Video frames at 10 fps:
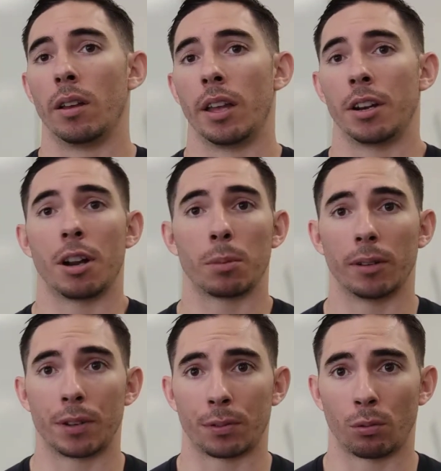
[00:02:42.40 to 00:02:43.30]
in a number
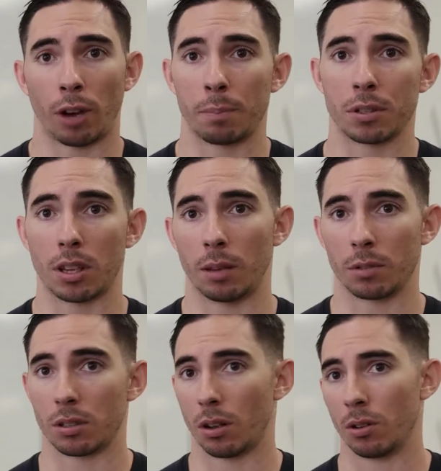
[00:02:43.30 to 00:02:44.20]
of different rep
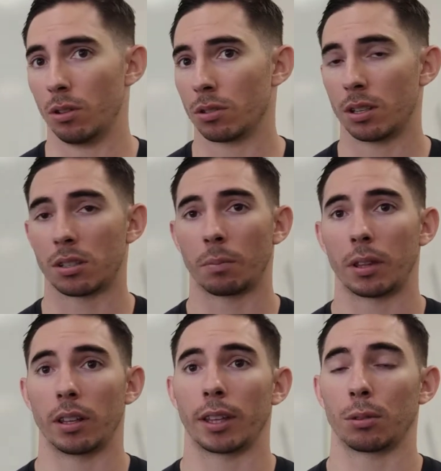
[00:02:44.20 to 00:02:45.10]
schemes. So you'll see
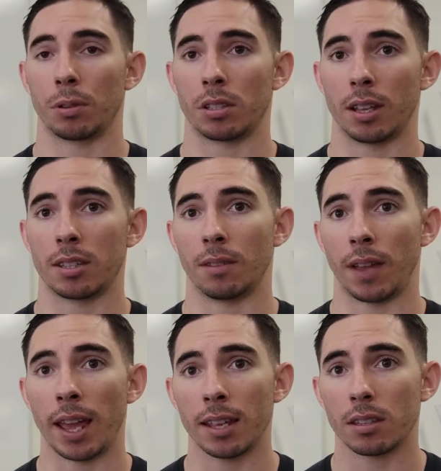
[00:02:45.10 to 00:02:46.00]
something like 3 sets of
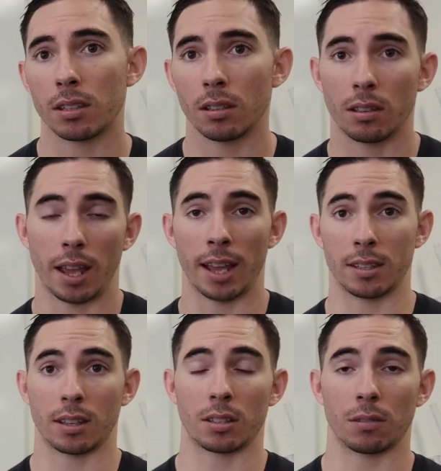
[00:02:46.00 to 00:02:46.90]
8, 8
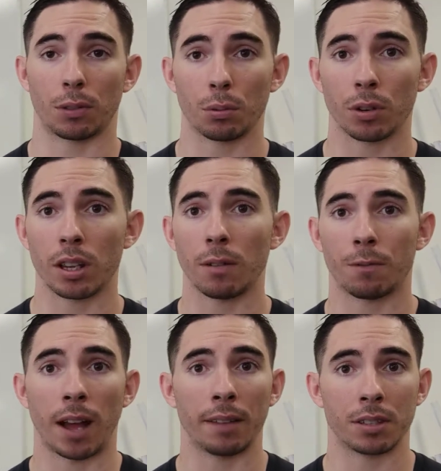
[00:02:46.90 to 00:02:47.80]
sets of 3,
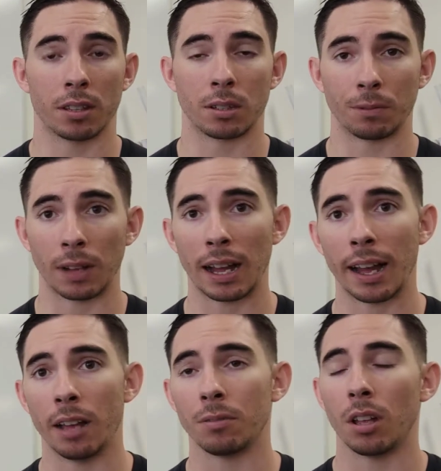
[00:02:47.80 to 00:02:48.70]
5 sets of
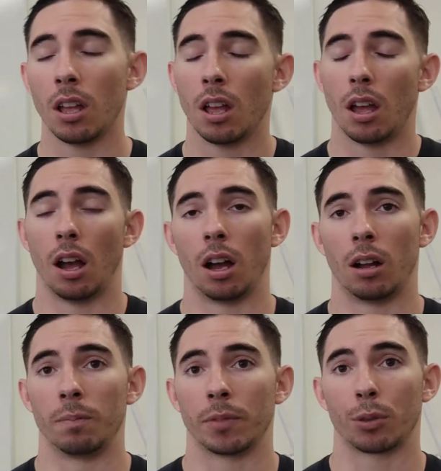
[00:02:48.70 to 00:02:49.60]
5,
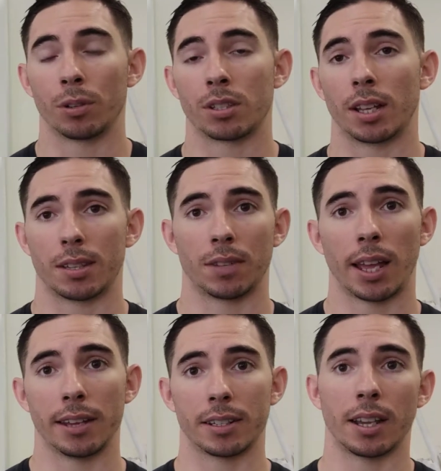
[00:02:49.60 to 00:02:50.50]
3 sets of
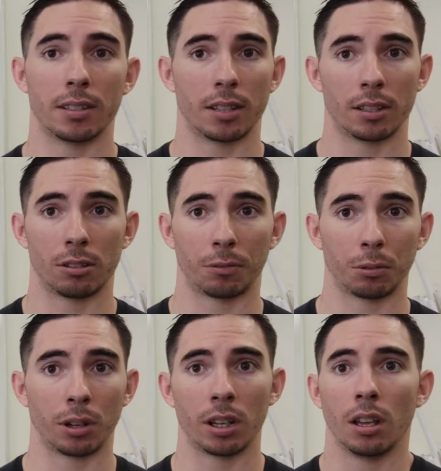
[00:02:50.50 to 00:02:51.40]
10, 10 sets of
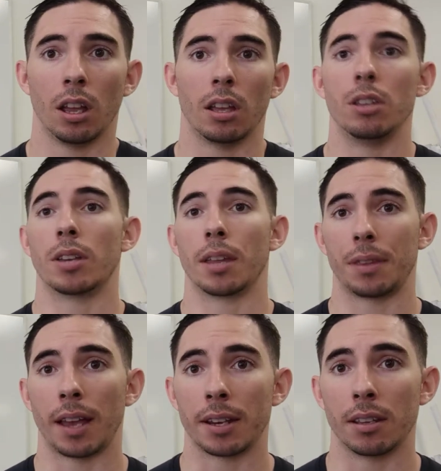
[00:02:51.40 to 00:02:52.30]
3. You get
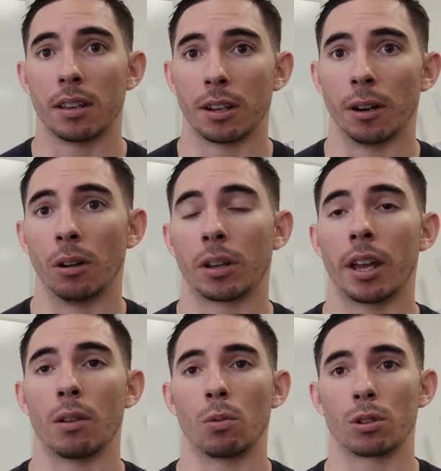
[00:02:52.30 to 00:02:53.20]
the idea here,
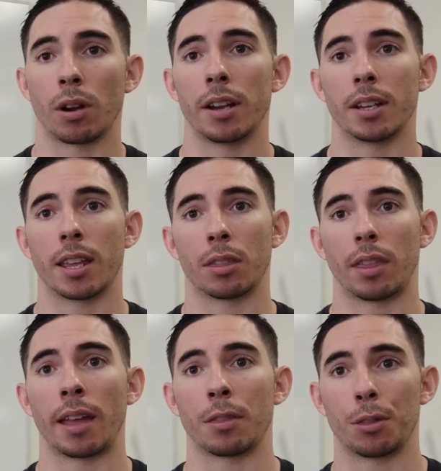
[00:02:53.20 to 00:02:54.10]
okay? We're trying to get
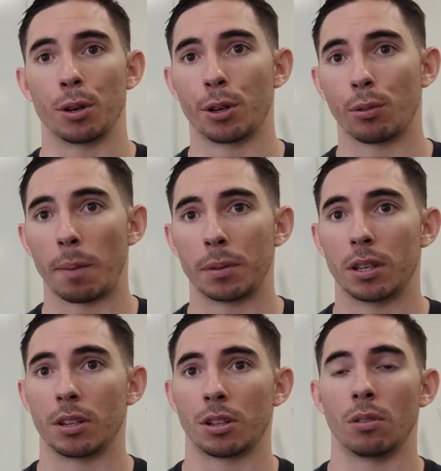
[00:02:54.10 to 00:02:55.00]
that 30
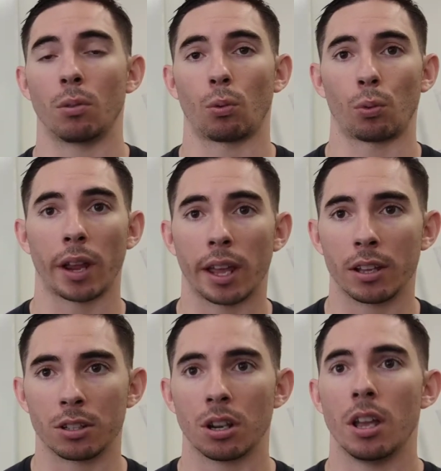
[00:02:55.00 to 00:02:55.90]
repetition
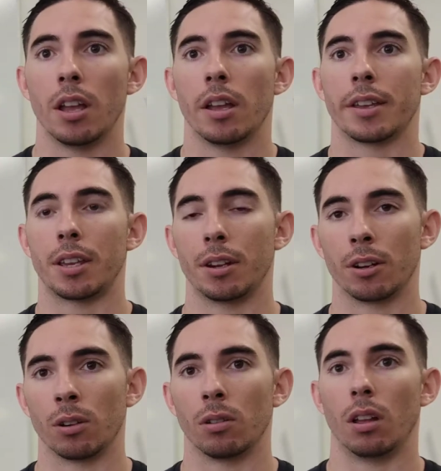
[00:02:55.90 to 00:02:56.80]
range
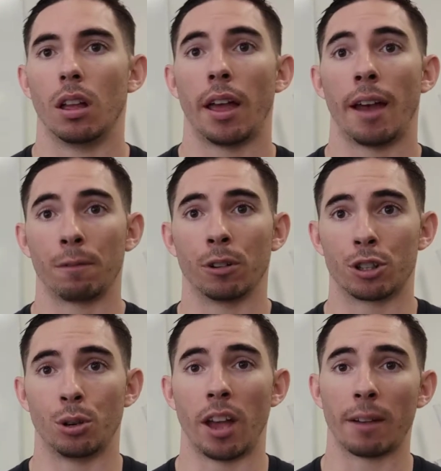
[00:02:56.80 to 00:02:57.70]
here at
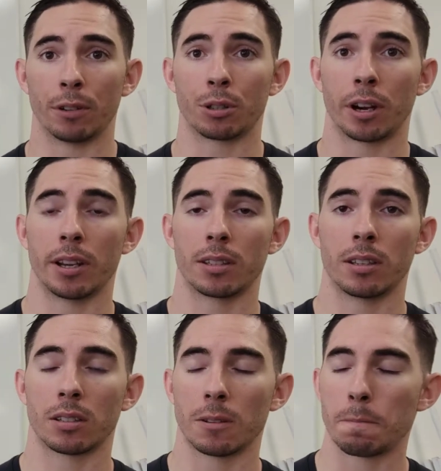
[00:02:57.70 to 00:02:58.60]
Virtue every training
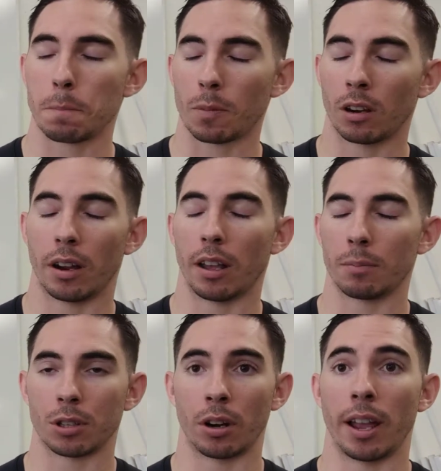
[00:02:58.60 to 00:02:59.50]

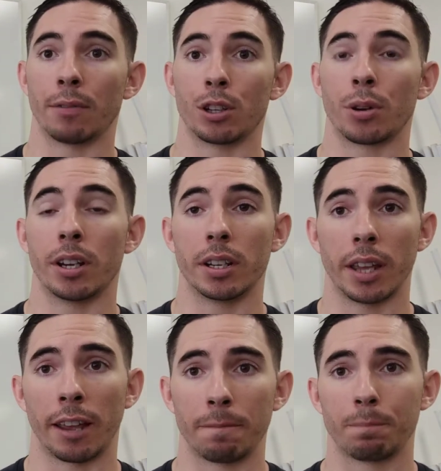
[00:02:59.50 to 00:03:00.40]
every training
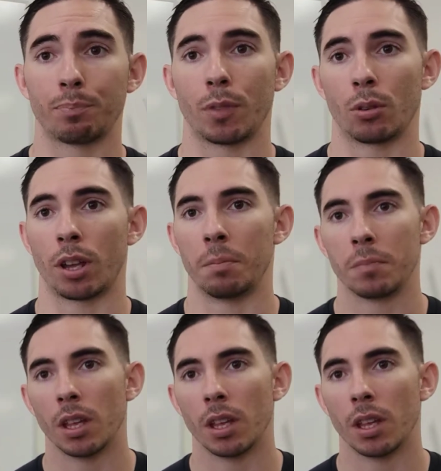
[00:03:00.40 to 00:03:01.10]
day, okay?